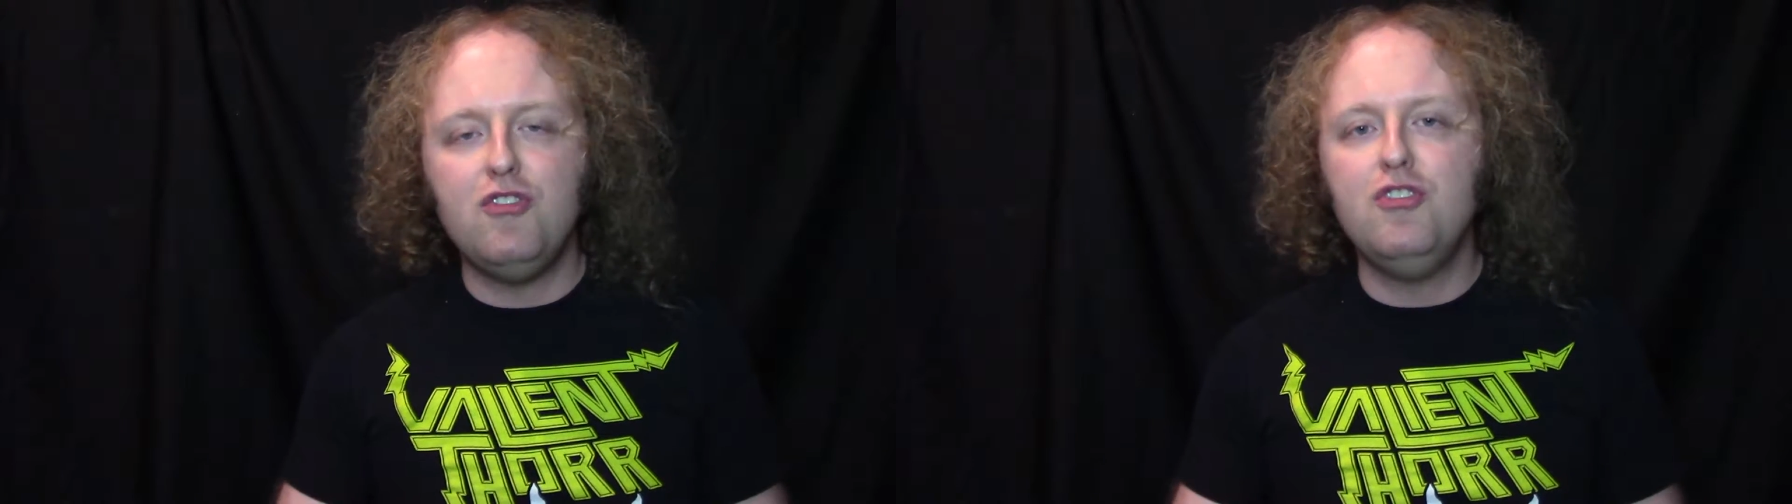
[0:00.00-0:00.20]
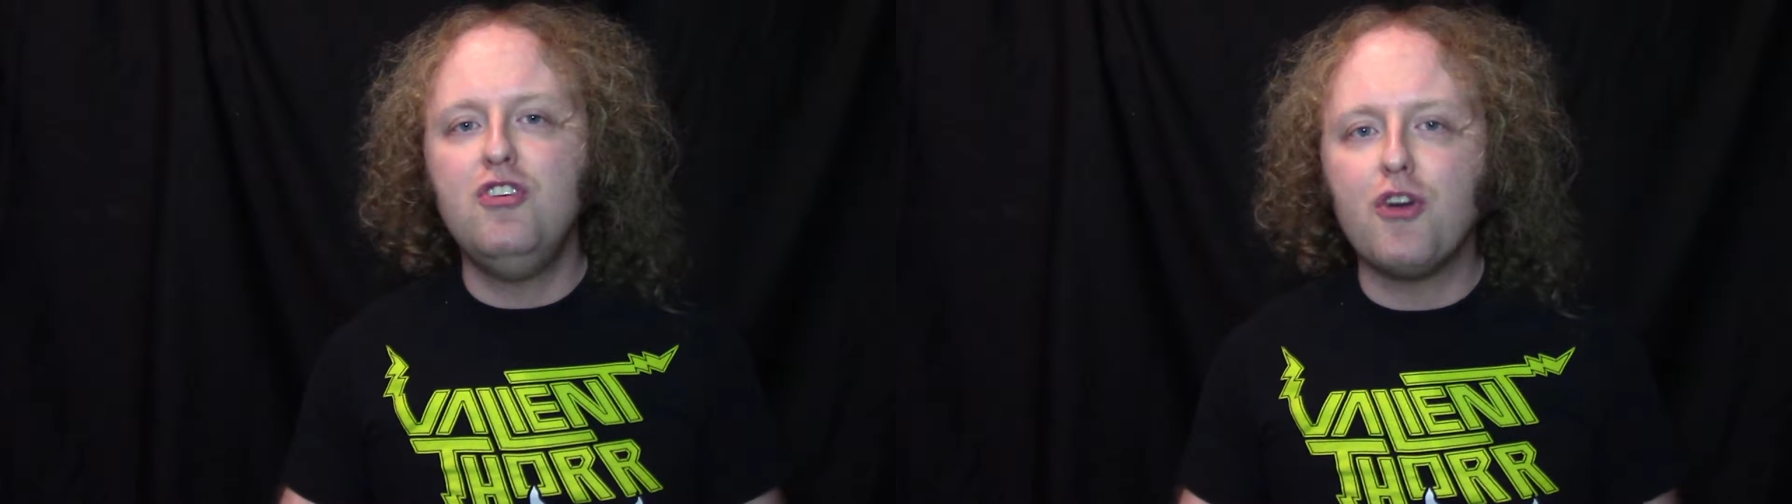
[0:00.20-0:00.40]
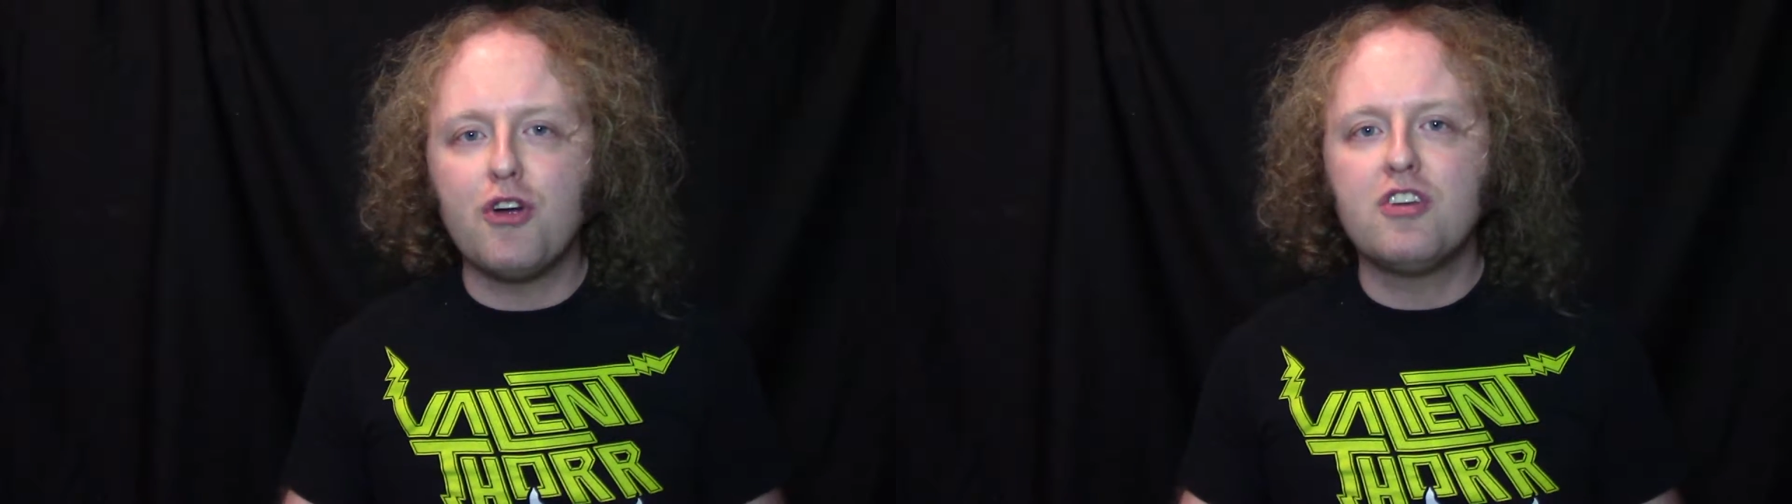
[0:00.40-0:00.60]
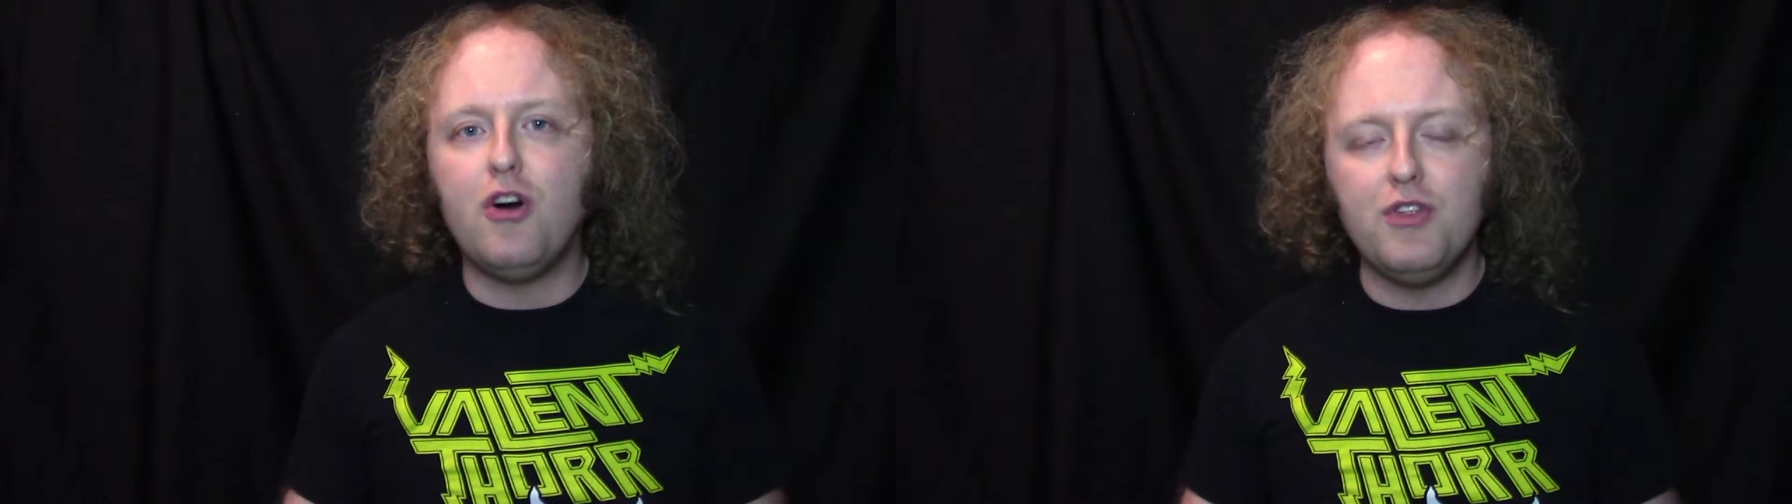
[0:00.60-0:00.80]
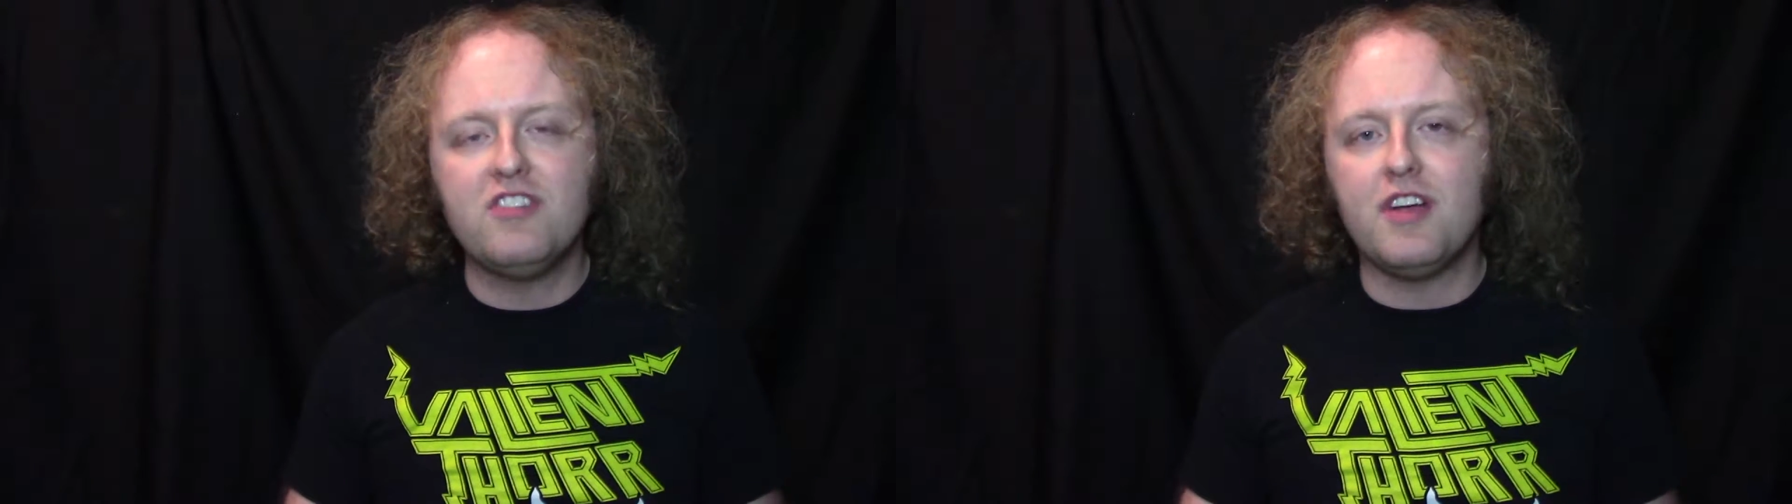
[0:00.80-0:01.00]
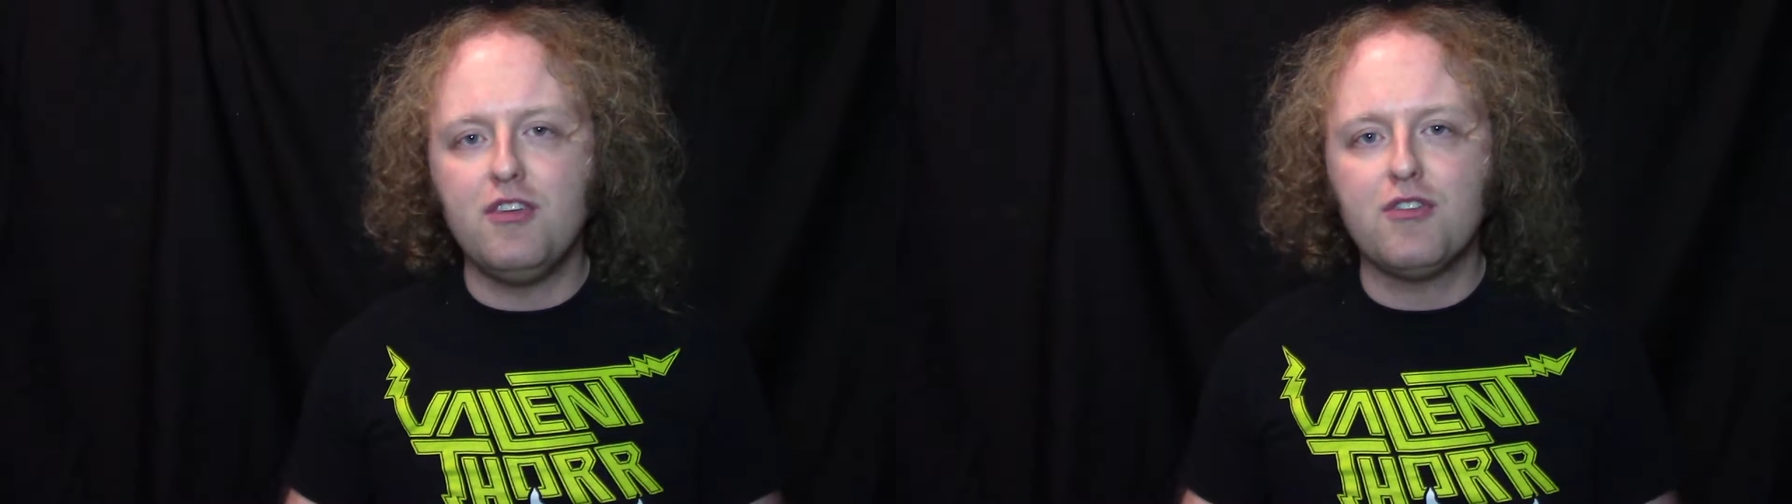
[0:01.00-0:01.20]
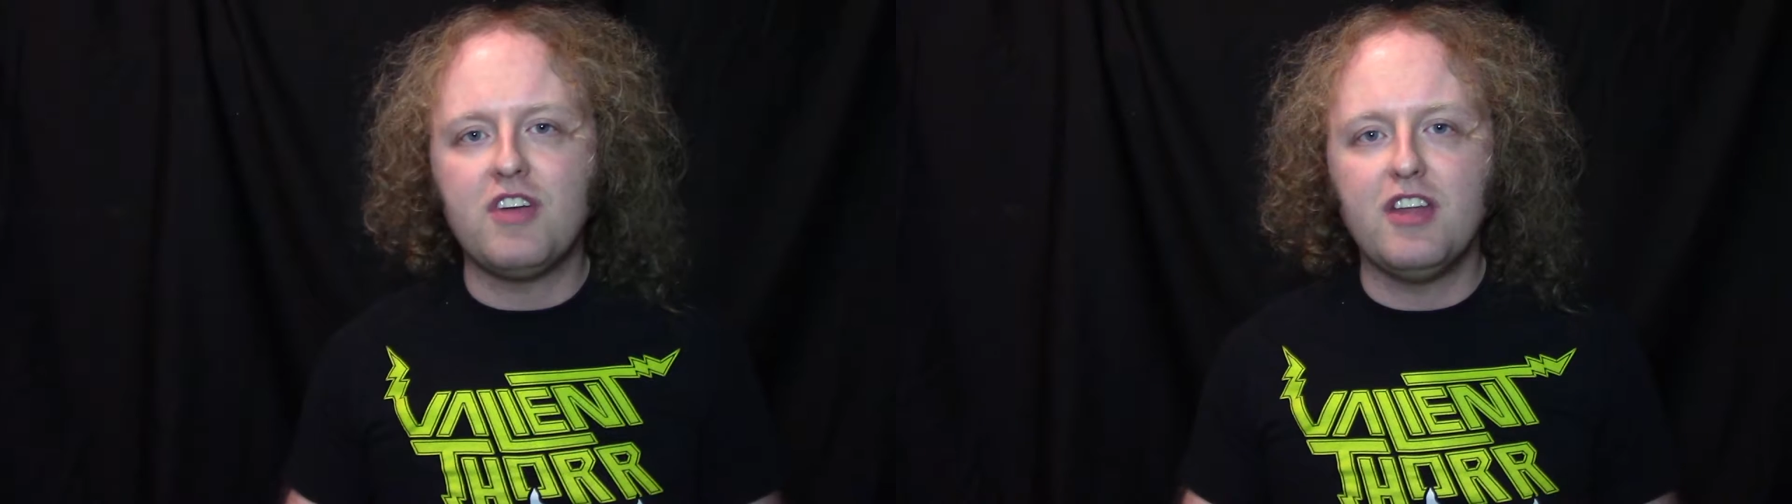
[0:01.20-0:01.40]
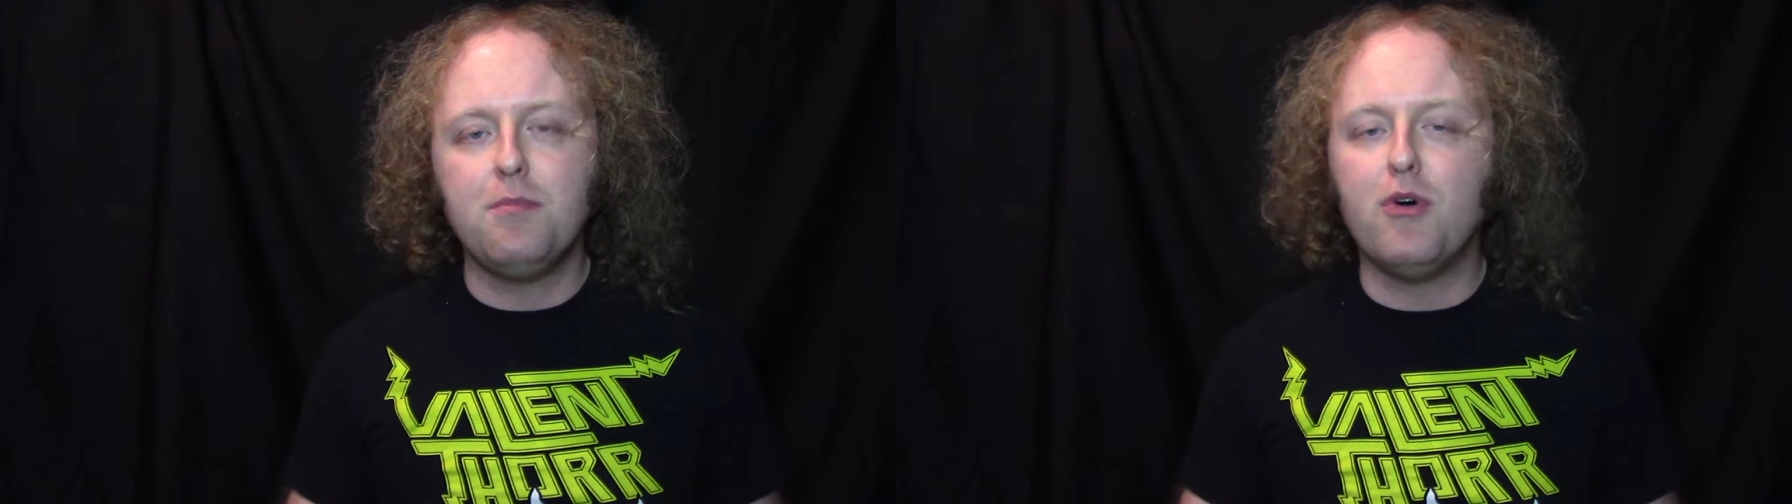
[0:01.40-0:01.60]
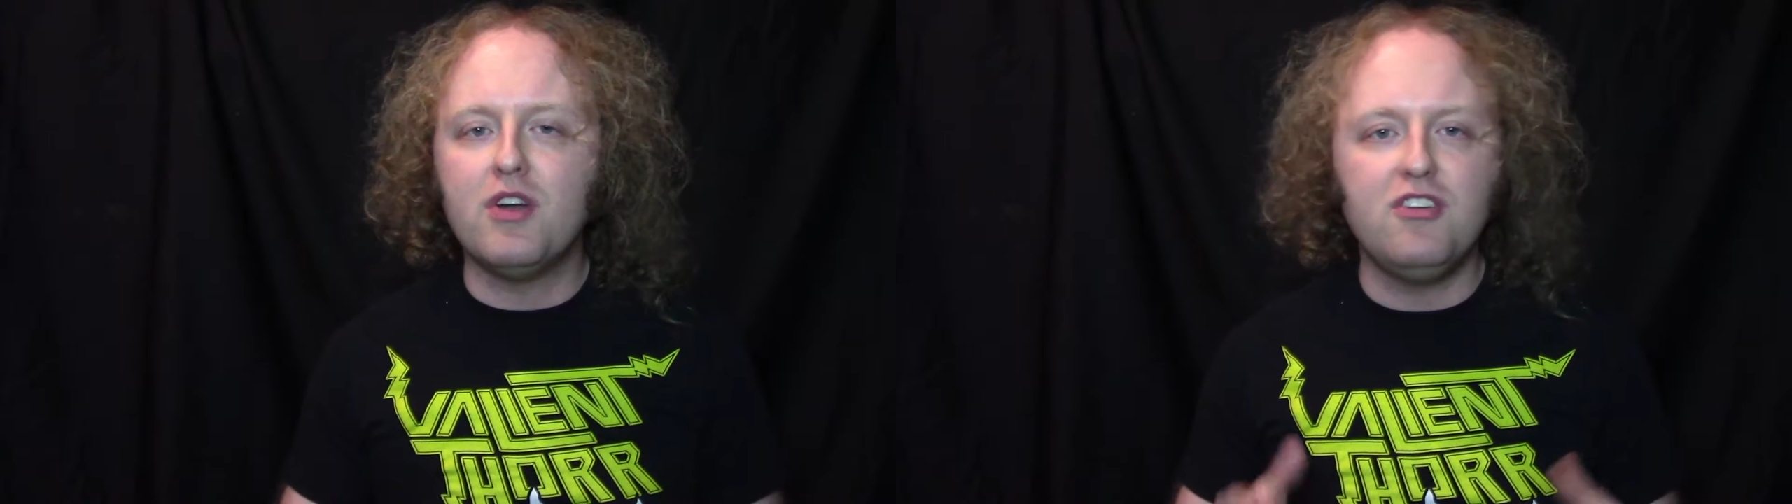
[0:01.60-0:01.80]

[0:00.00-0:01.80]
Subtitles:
your goal that's on your side of the board,